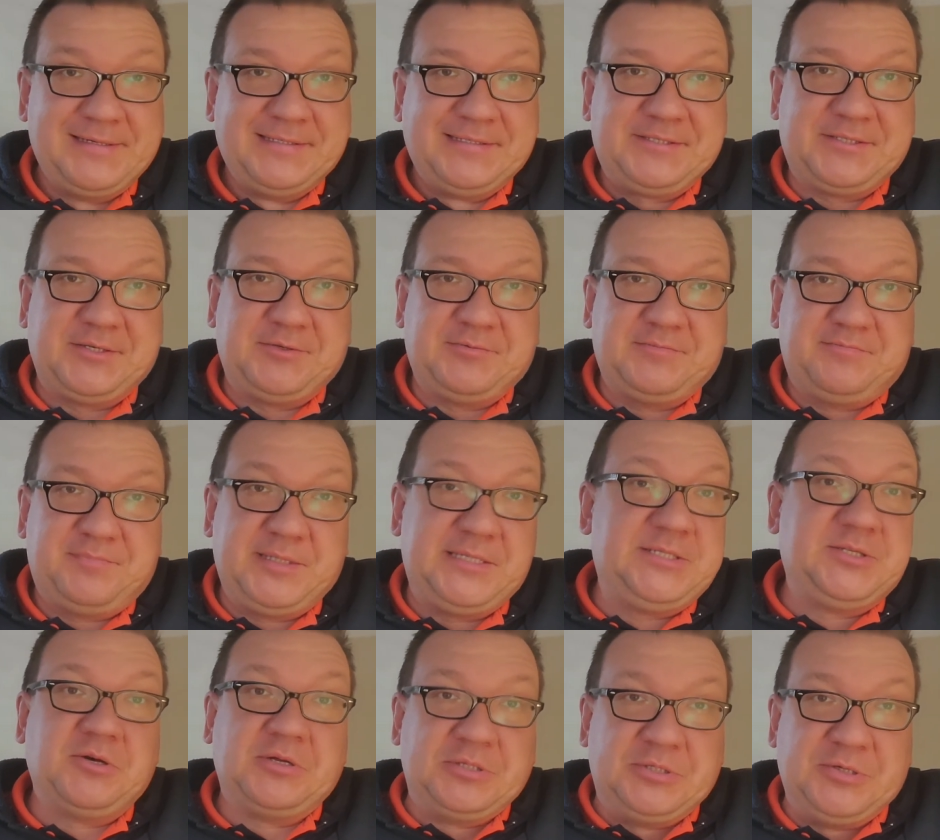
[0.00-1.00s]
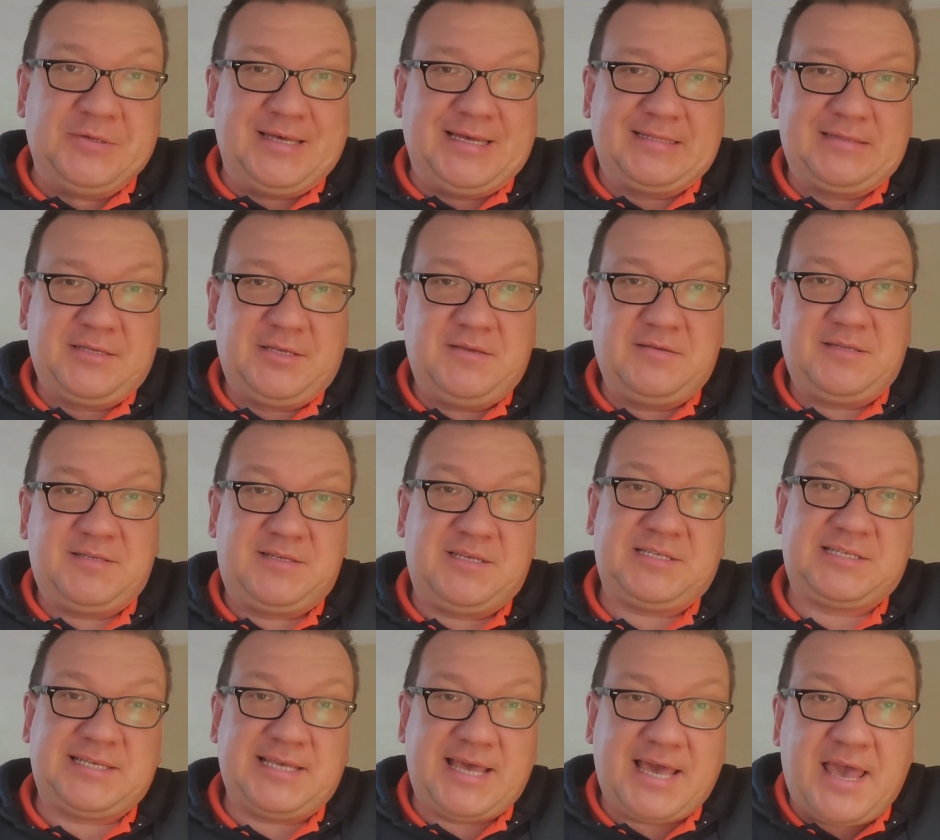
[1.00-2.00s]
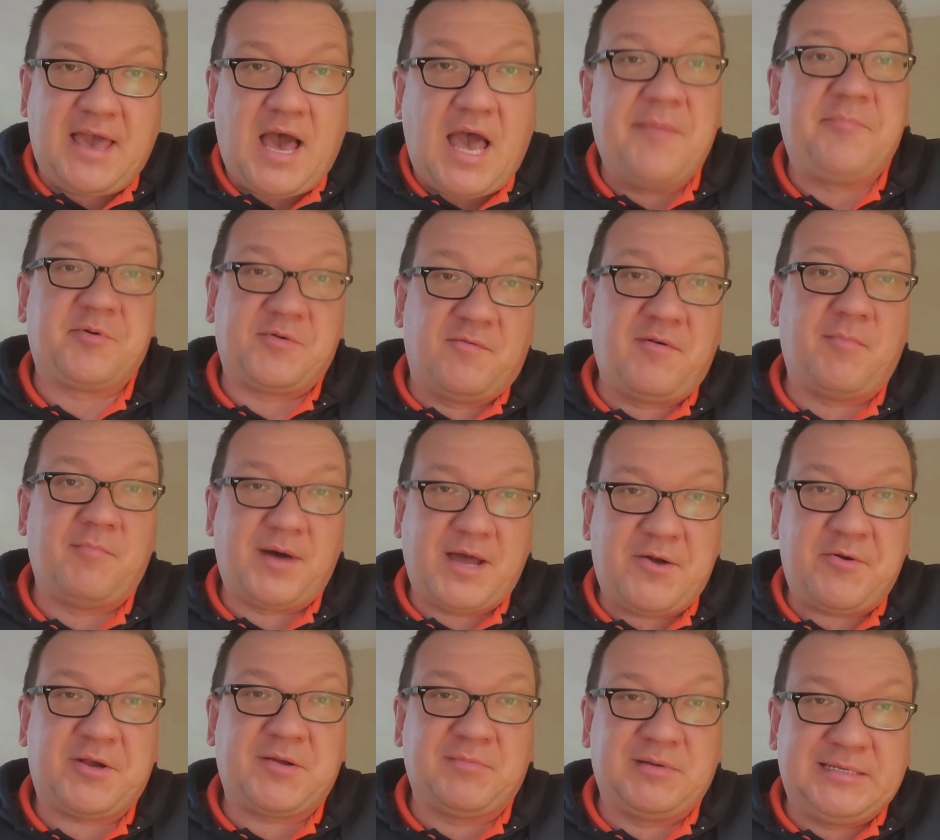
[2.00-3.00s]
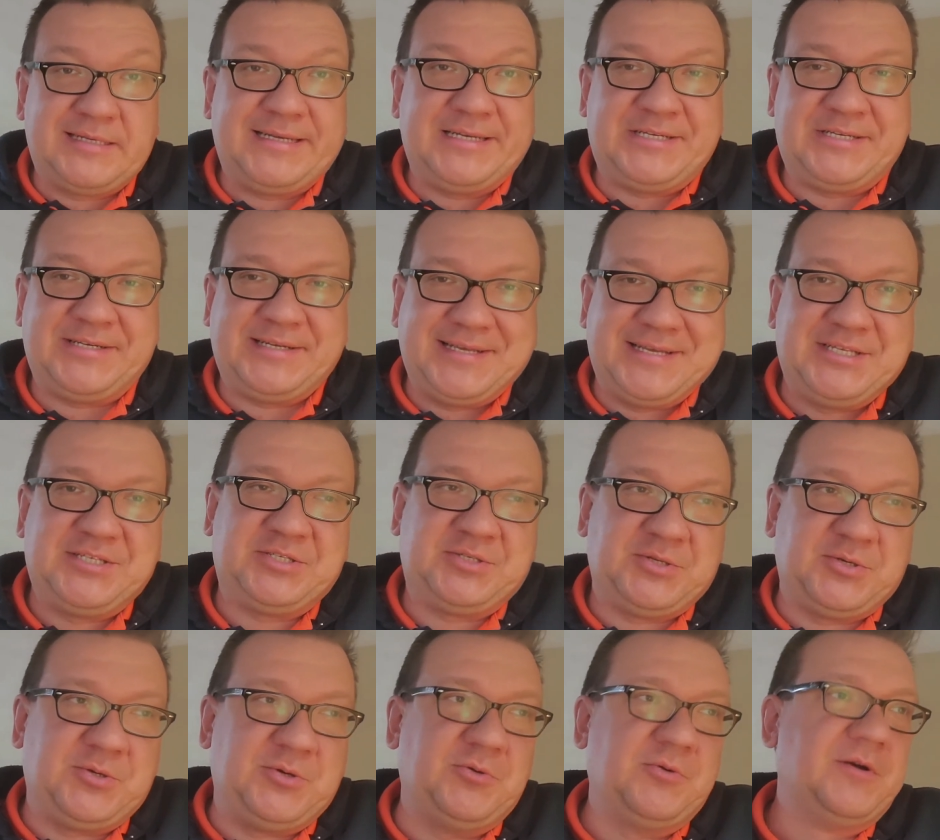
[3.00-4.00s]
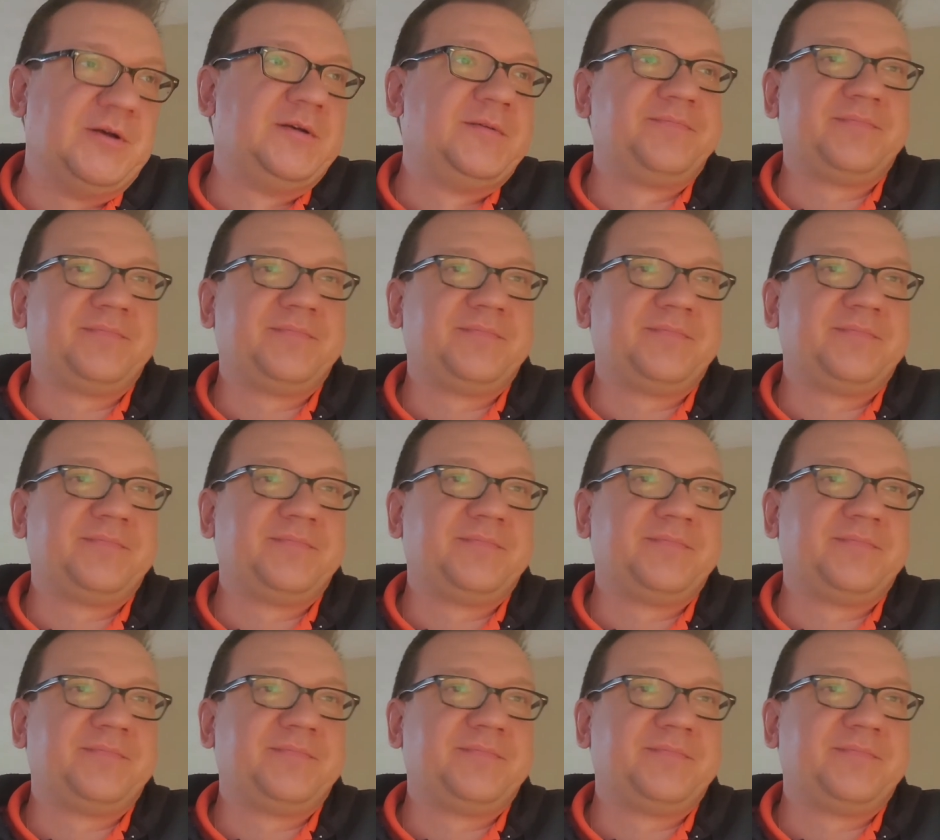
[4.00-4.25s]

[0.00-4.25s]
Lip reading: So please don't do that. It's just say, hey, my recommendation is to